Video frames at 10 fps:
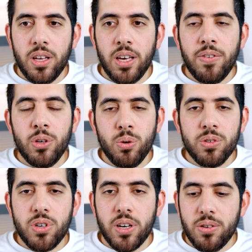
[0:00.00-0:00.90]
even you'll
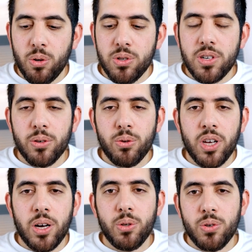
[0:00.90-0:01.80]
you'll start to
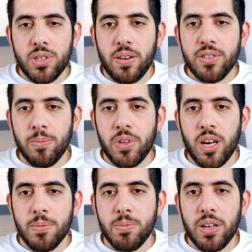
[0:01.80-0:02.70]
doubt yourself
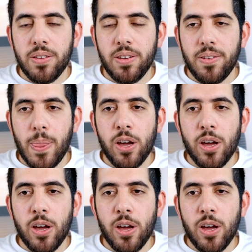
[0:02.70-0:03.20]
sometimes but